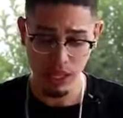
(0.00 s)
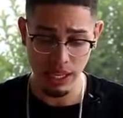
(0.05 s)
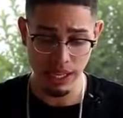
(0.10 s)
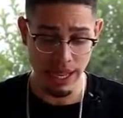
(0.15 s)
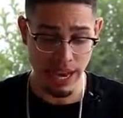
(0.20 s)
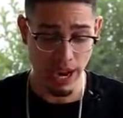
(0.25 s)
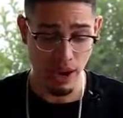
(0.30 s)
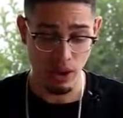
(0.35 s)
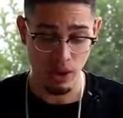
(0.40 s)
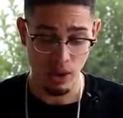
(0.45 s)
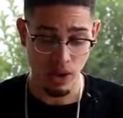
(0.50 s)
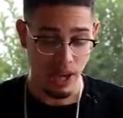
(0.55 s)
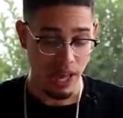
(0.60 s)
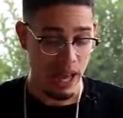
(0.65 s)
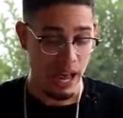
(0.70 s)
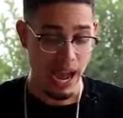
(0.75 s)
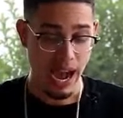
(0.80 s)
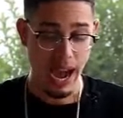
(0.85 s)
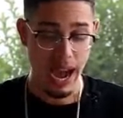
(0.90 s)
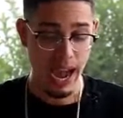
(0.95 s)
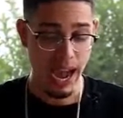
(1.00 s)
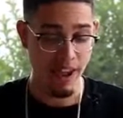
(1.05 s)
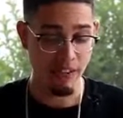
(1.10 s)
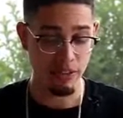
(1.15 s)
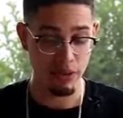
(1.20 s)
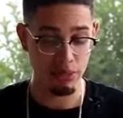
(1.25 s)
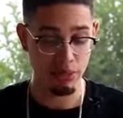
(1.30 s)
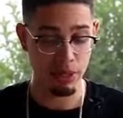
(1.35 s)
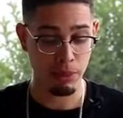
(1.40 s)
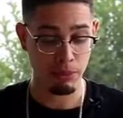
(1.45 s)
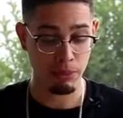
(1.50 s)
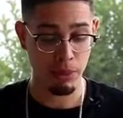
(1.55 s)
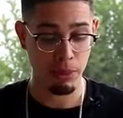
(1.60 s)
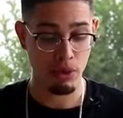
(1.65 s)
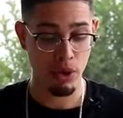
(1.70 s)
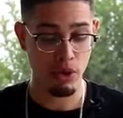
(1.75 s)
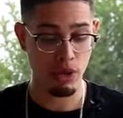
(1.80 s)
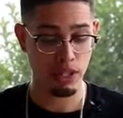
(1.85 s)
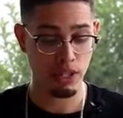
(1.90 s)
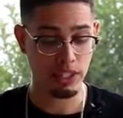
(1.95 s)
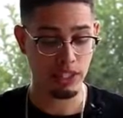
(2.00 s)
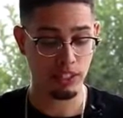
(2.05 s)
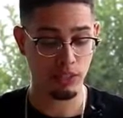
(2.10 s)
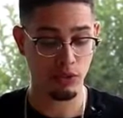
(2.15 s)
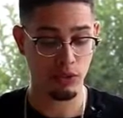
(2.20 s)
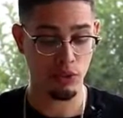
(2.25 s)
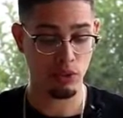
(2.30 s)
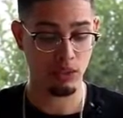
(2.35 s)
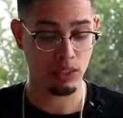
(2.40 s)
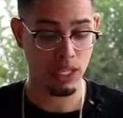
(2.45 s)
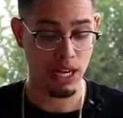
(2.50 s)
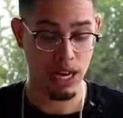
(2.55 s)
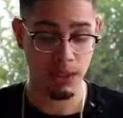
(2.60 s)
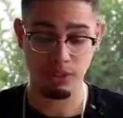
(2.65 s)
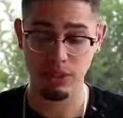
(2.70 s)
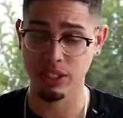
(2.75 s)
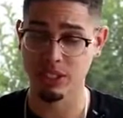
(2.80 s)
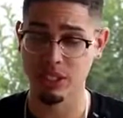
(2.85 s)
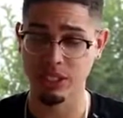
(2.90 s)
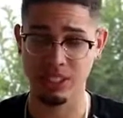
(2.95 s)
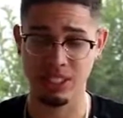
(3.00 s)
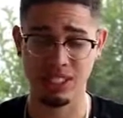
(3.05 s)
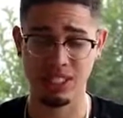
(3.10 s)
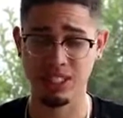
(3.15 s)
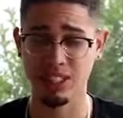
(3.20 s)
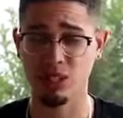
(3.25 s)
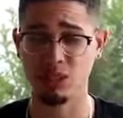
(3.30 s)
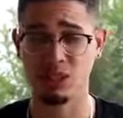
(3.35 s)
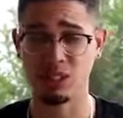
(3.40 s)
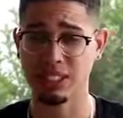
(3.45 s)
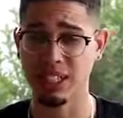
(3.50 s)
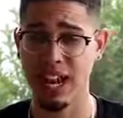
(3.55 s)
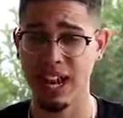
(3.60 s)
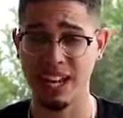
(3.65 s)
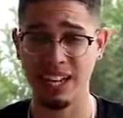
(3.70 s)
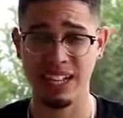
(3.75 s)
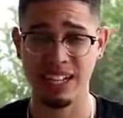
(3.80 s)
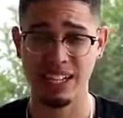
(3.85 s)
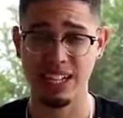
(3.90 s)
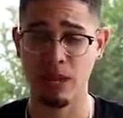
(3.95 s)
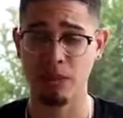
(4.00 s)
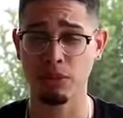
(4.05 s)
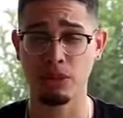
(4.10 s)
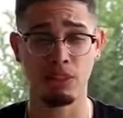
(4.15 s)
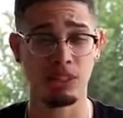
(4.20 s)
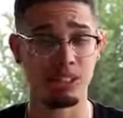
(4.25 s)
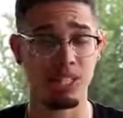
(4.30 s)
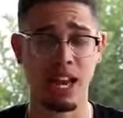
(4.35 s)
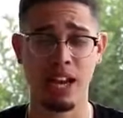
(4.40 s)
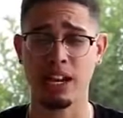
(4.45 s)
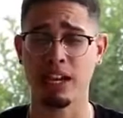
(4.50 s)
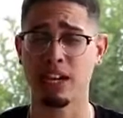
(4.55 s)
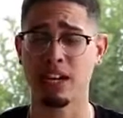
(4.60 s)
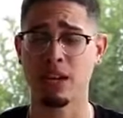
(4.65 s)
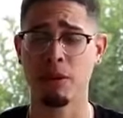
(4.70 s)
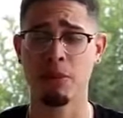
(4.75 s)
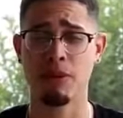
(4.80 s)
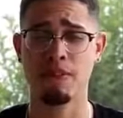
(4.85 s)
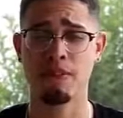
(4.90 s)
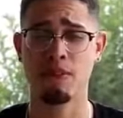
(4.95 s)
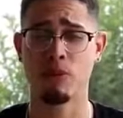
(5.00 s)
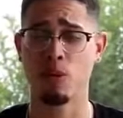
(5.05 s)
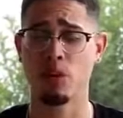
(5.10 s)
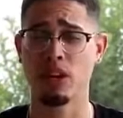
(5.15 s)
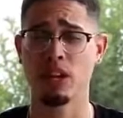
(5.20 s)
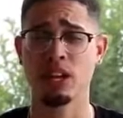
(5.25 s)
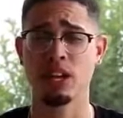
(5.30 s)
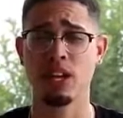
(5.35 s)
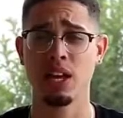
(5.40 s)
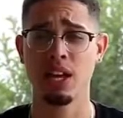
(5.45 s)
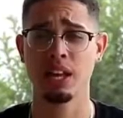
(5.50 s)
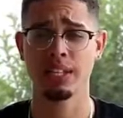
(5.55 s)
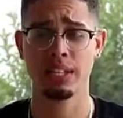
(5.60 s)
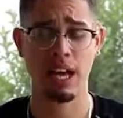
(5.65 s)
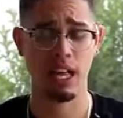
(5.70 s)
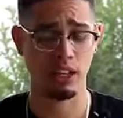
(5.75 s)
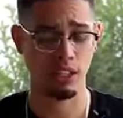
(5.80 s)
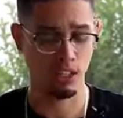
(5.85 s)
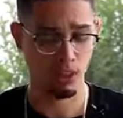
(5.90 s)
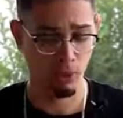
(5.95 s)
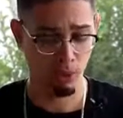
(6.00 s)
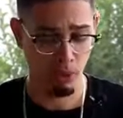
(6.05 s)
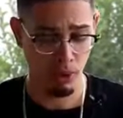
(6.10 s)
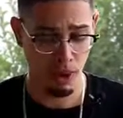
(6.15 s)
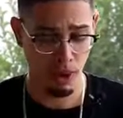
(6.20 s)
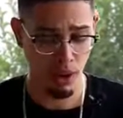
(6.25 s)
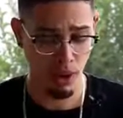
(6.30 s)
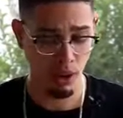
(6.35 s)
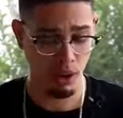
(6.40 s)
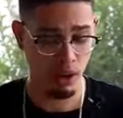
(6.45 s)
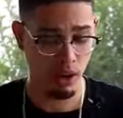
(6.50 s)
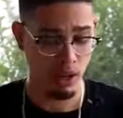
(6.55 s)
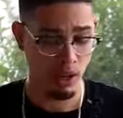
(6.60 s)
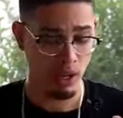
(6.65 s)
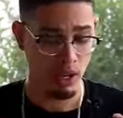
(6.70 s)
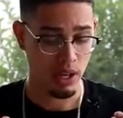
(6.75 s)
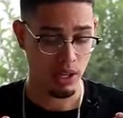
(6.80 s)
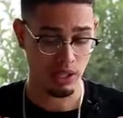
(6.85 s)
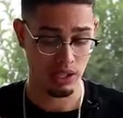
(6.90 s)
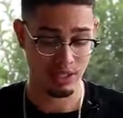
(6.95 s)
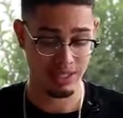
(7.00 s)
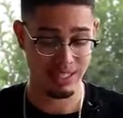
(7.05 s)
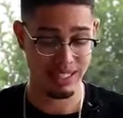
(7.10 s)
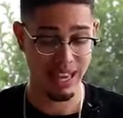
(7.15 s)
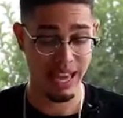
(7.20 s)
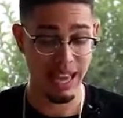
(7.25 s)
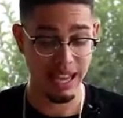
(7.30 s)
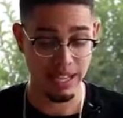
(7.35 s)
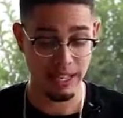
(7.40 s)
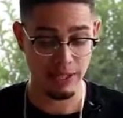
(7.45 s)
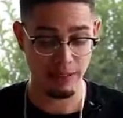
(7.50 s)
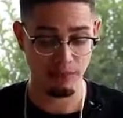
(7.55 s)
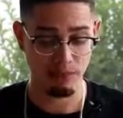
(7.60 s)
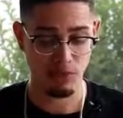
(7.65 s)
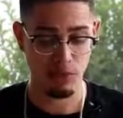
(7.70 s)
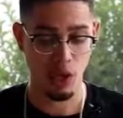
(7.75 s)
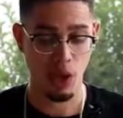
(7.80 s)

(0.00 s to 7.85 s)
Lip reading: Now, I haven't been promoting this full time. This is just a little side income of $40 per day.